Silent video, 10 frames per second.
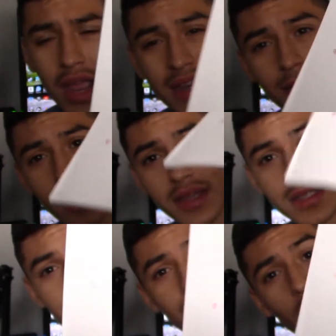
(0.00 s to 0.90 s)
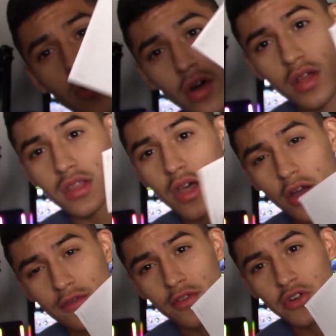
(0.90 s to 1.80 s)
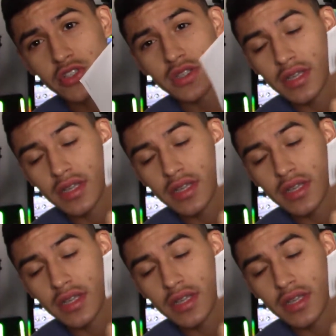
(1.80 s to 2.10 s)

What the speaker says: I didn't buy a T-Mobile unlocked version.